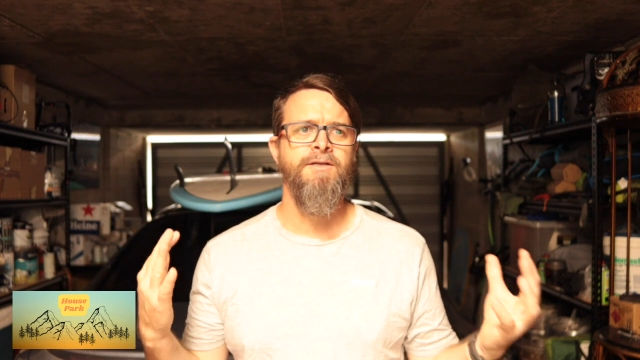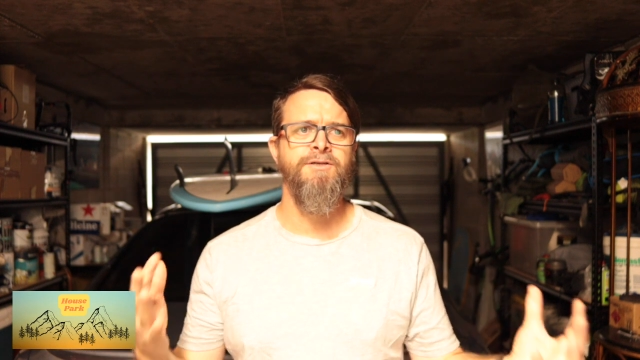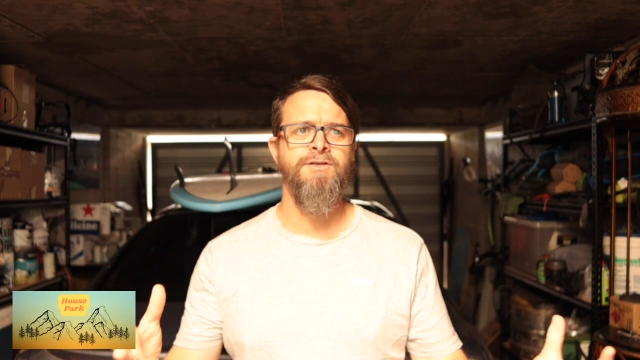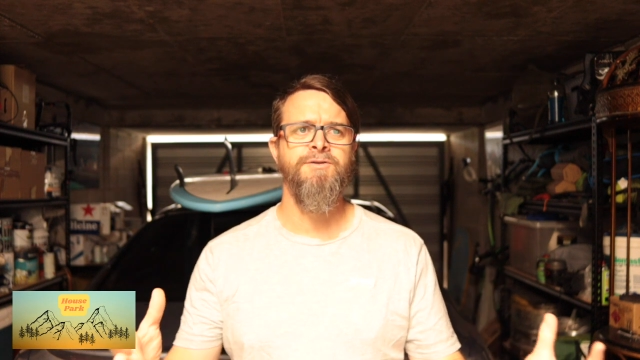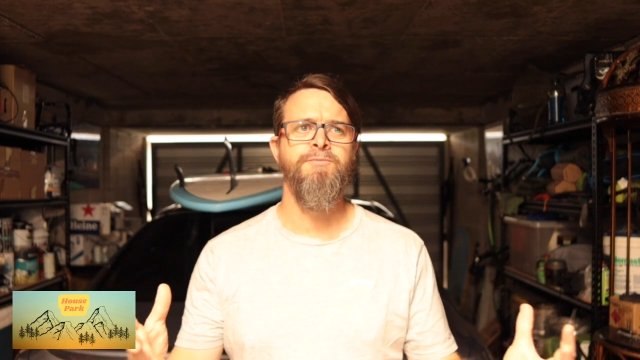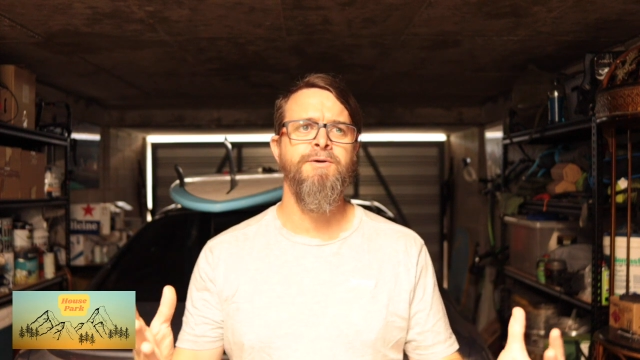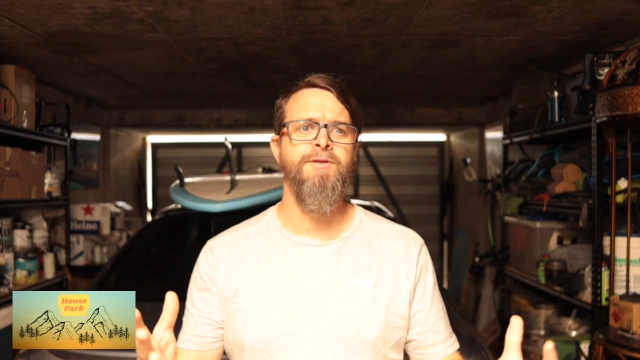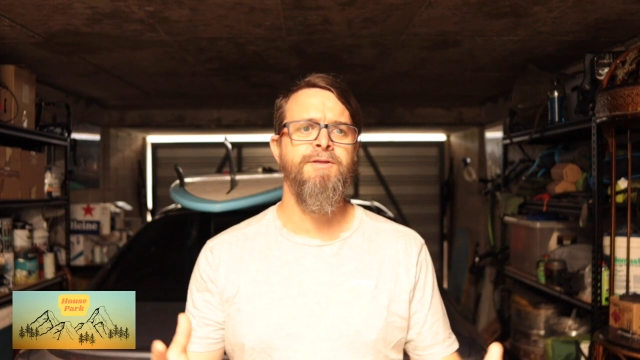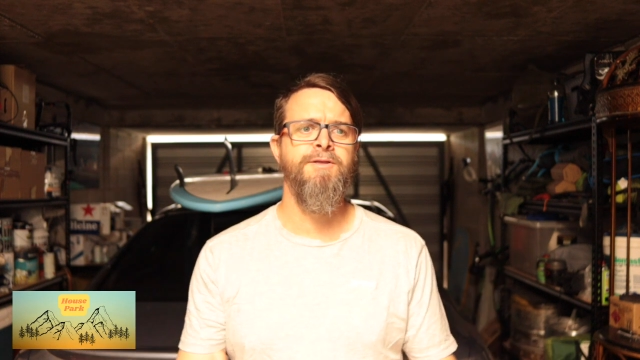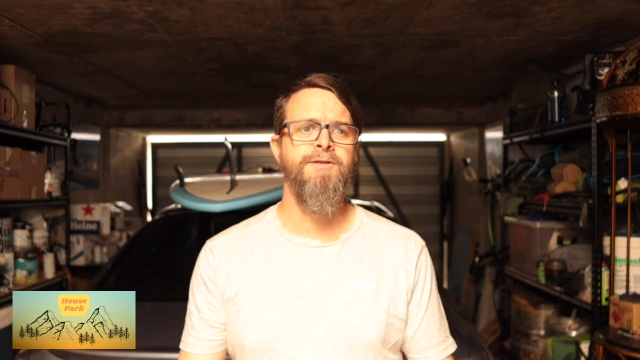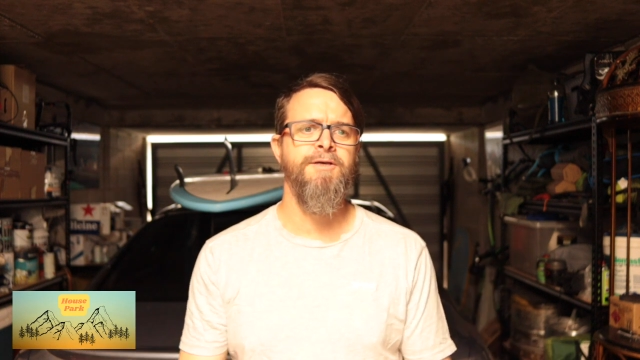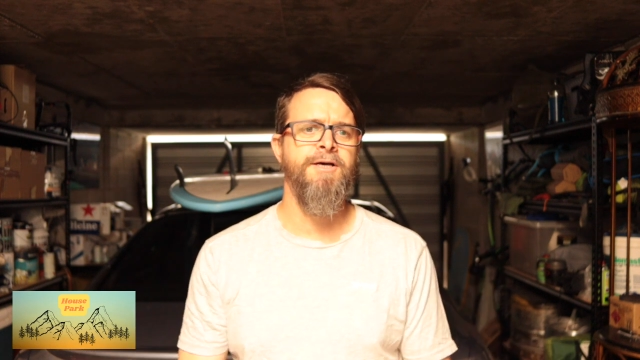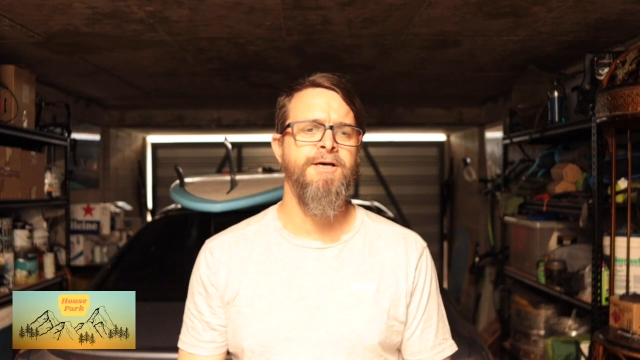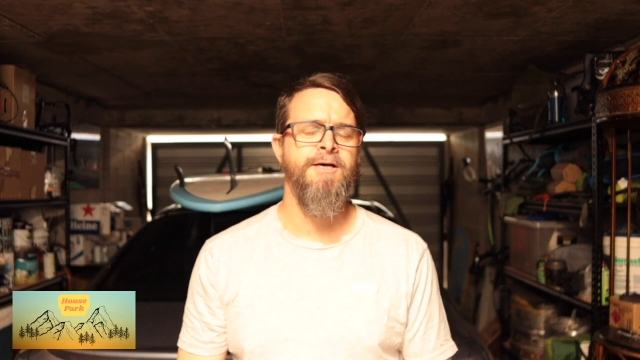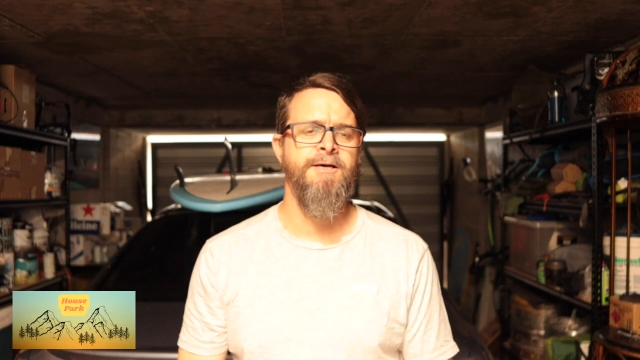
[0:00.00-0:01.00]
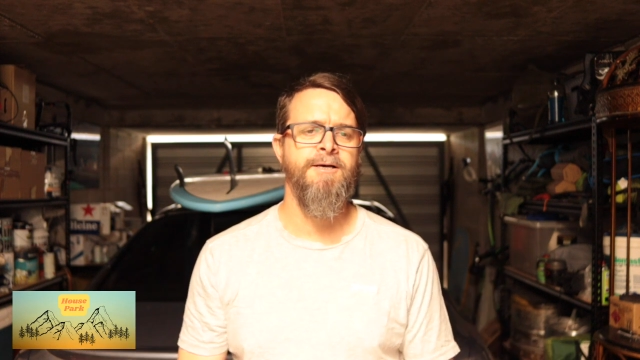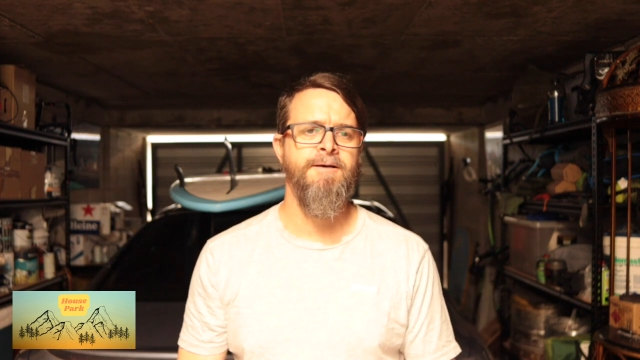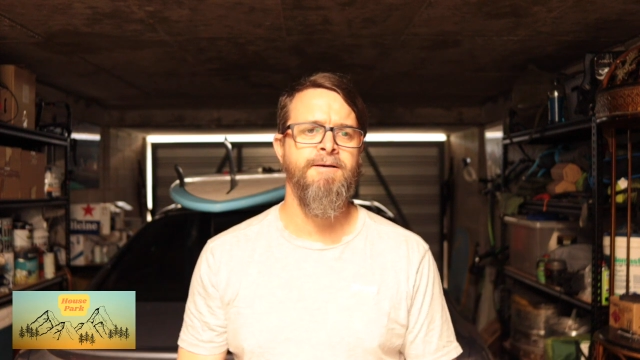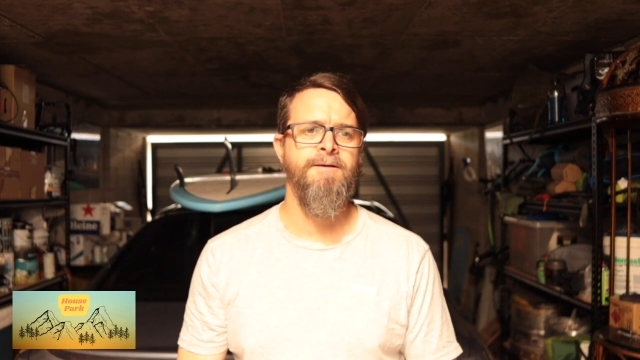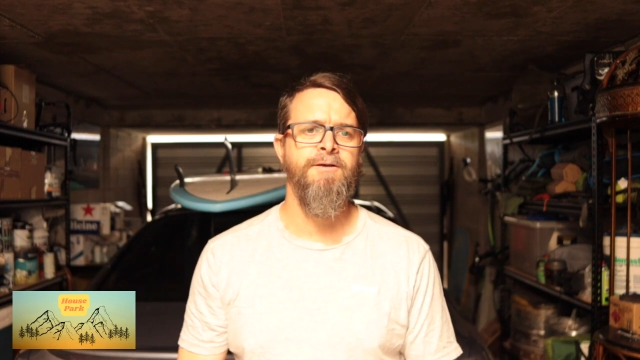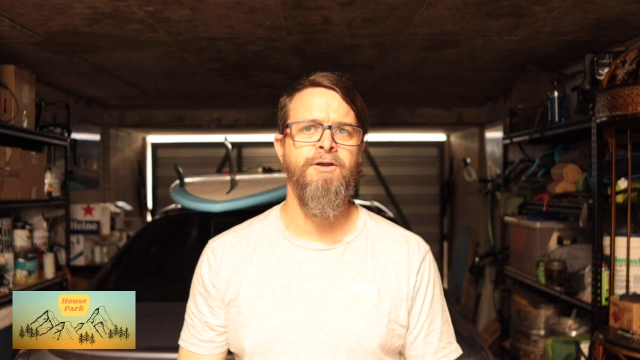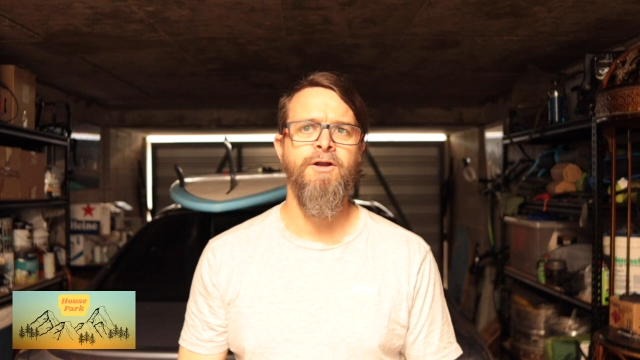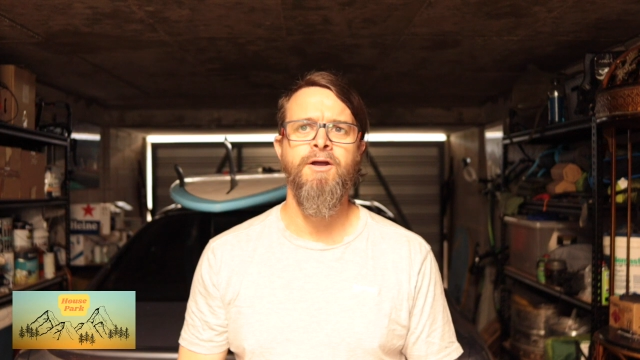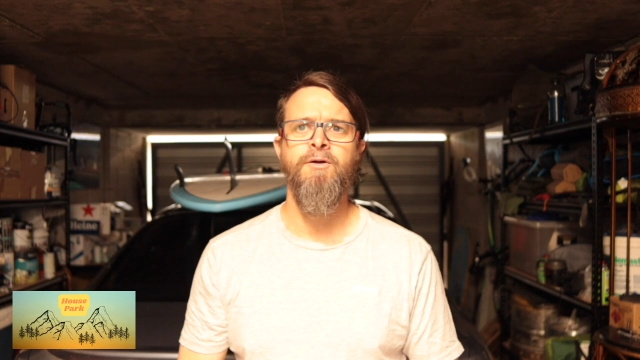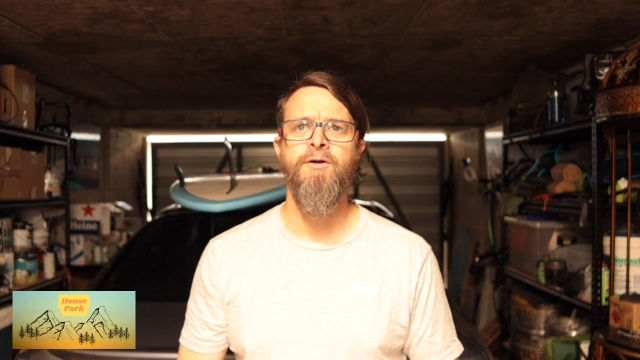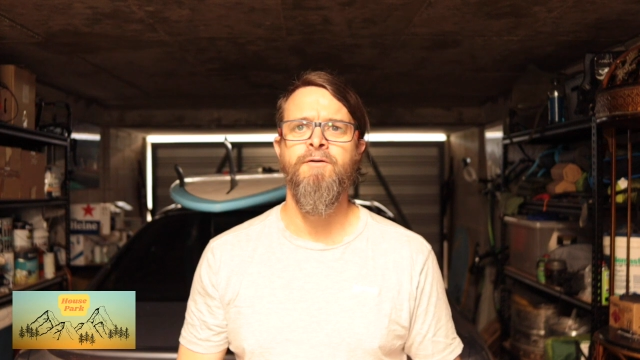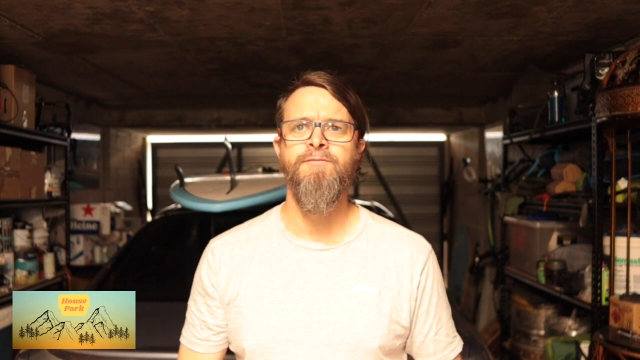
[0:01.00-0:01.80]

Just with, you know,